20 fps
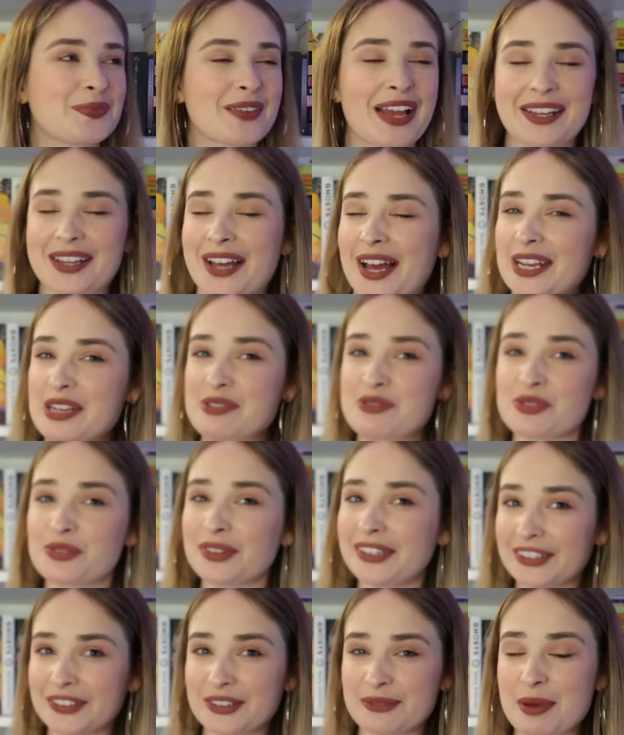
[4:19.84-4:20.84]
I can't even
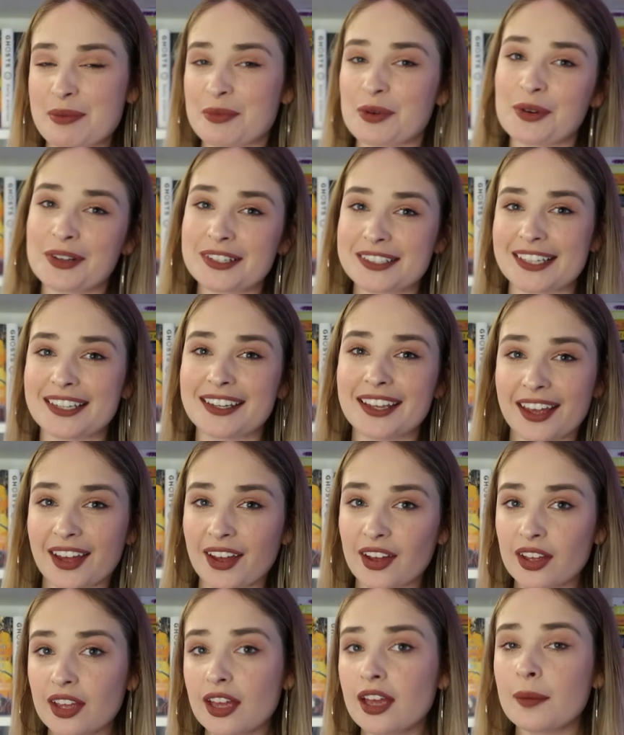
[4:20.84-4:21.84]
really remember what's in
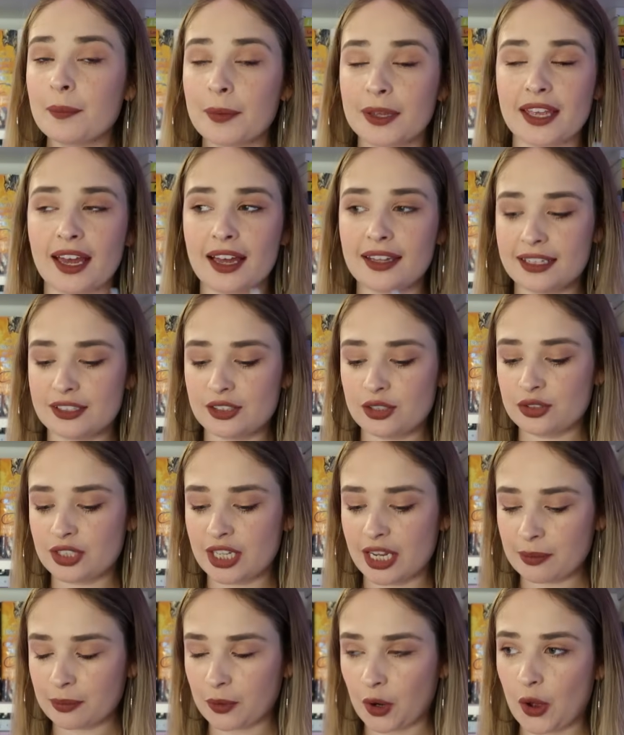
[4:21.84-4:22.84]
here, but yeah, let's do
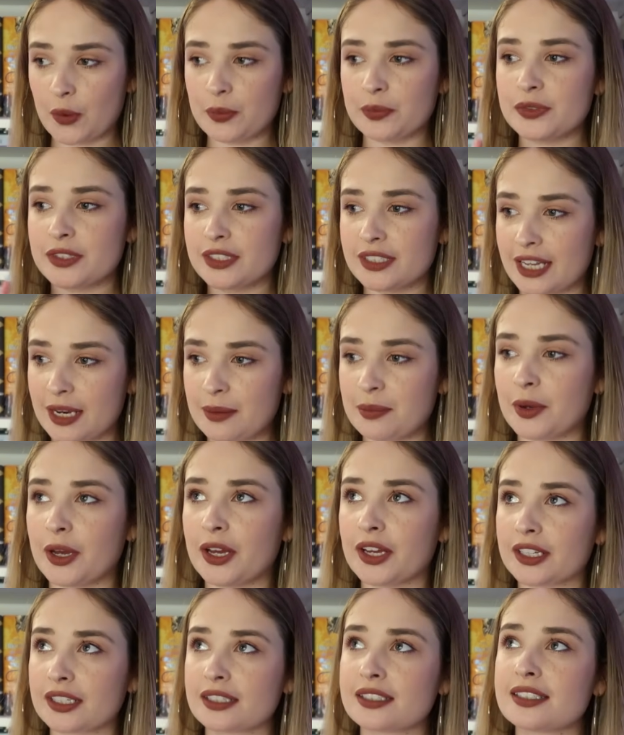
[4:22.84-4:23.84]
10 prompts, 10
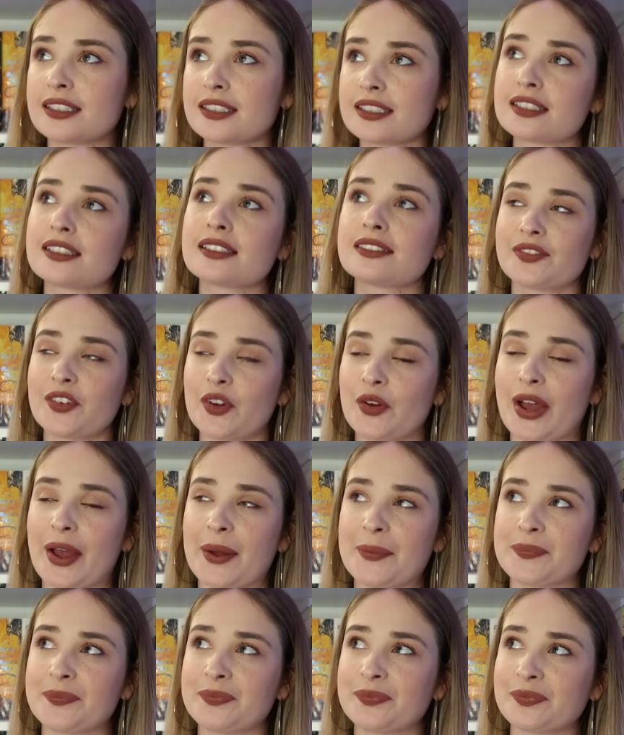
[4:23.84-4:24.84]
books.
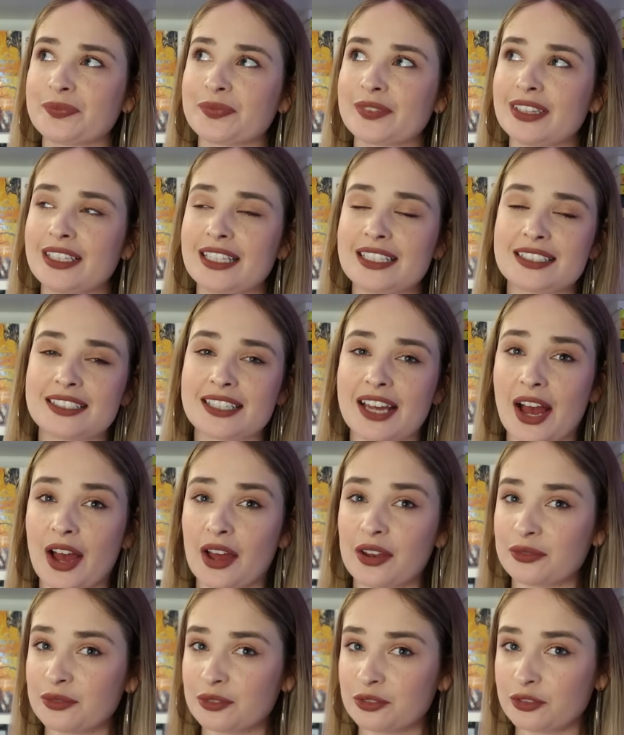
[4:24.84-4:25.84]
Okay, let's
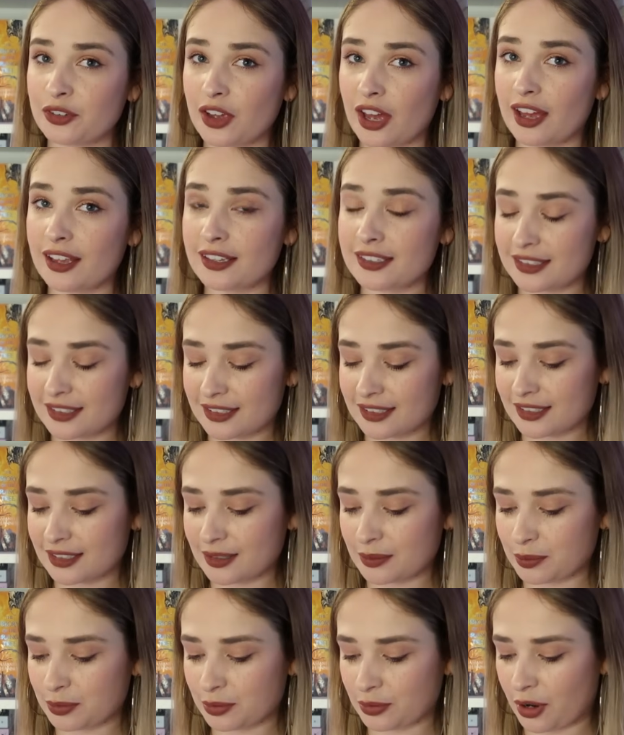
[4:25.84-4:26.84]
start.
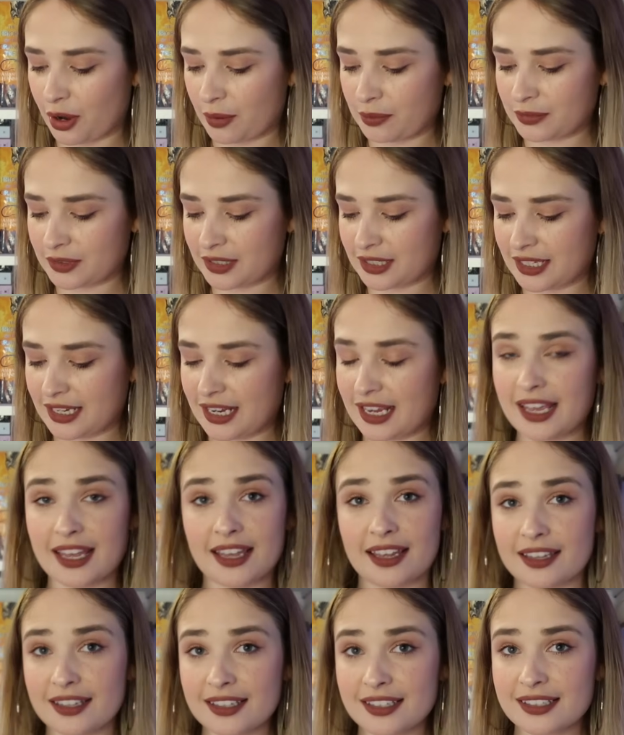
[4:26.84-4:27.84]
First prompt
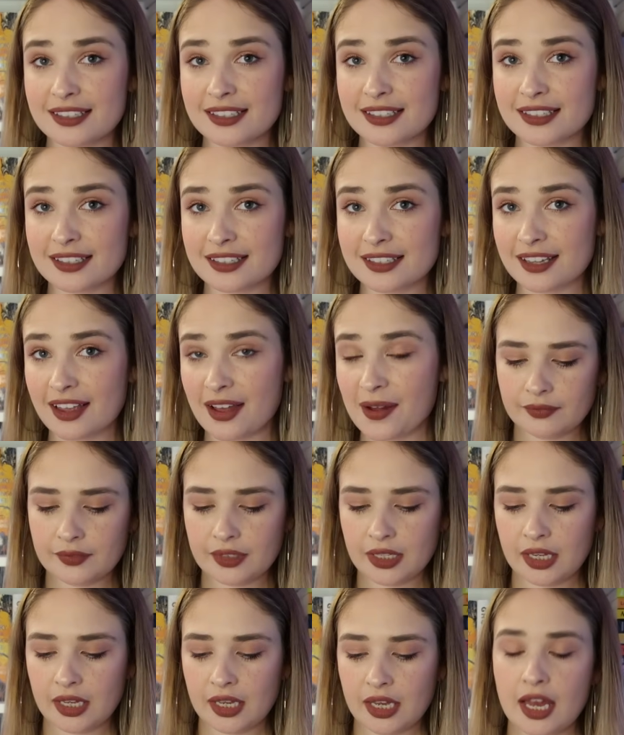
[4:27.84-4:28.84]
is
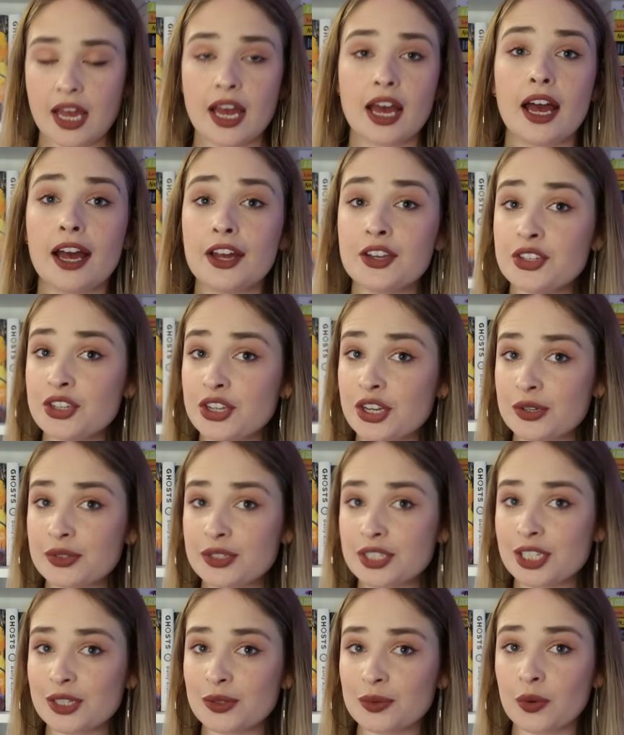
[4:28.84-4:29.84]
a new
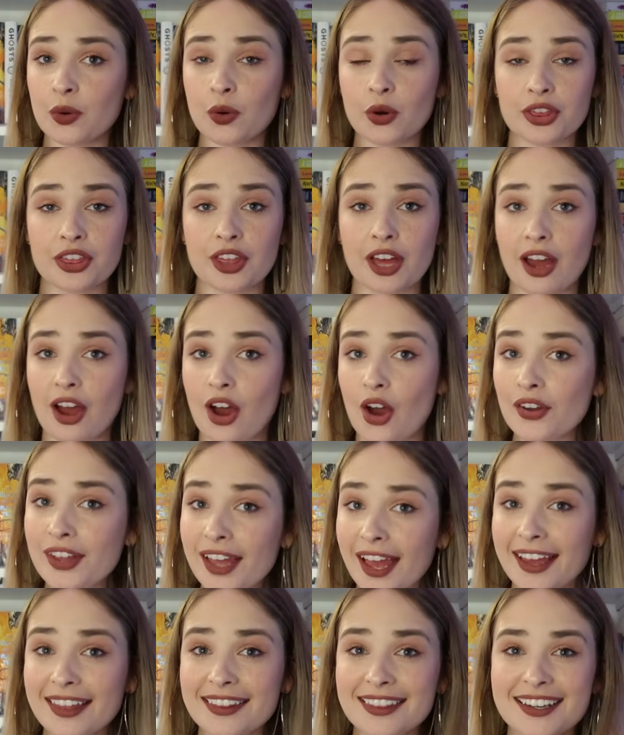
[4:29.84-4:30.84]
to you author.
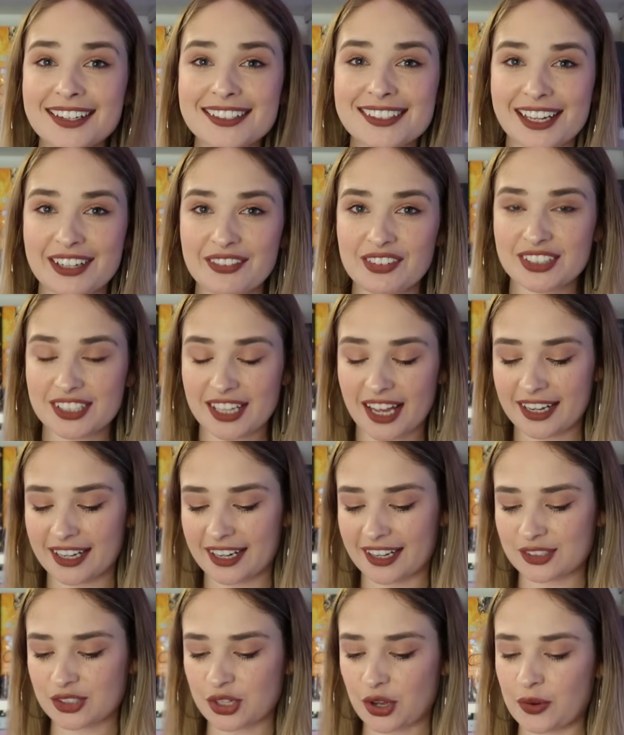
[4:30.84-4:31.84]
Okay, that is kind of
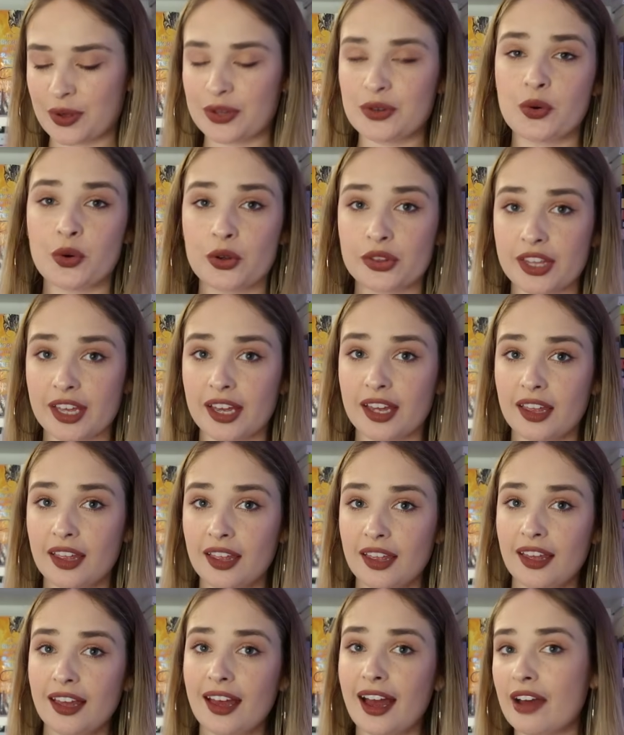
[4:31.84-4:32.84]
exciting. So an author
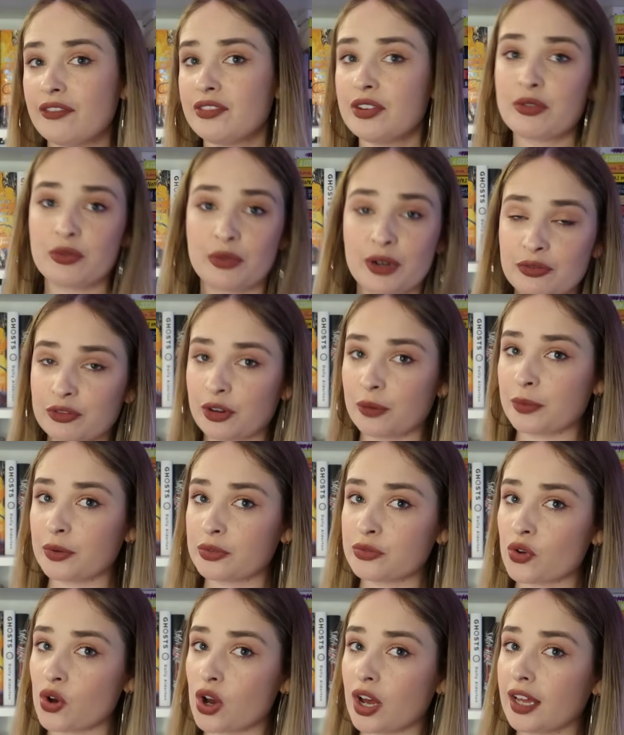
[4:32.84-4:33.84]
I've never read from
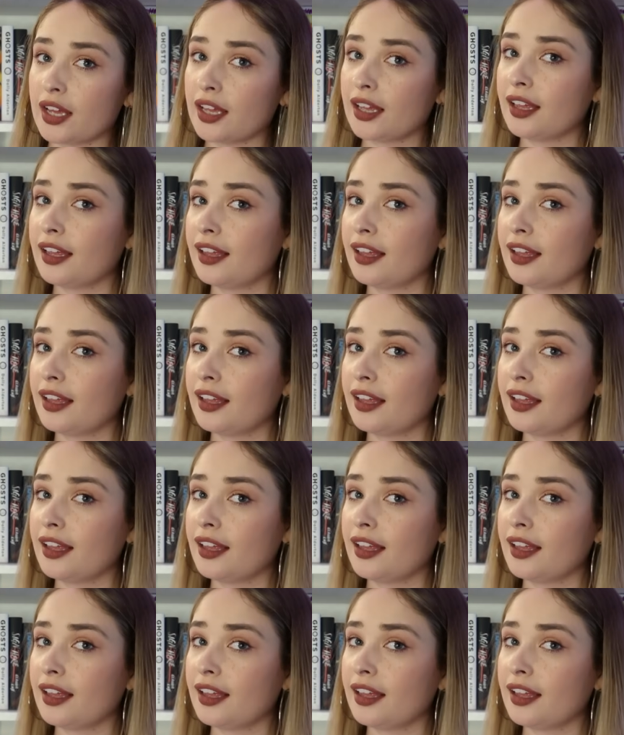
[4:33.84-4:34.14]
before.